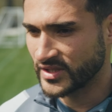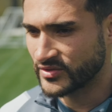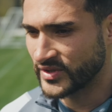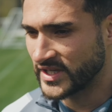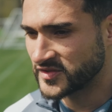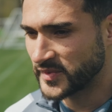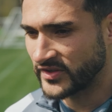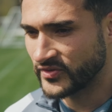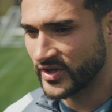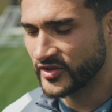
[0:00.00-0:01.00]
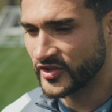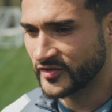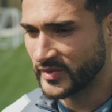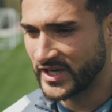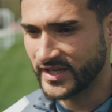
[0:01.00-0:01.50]
creating space for
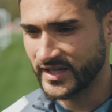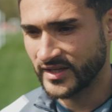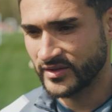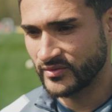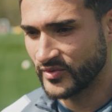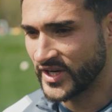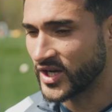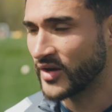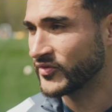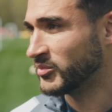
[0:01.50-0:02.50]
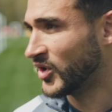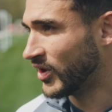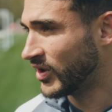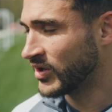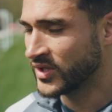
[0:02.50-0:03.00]
others by running off the
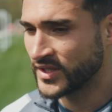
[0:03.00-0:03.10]
ball.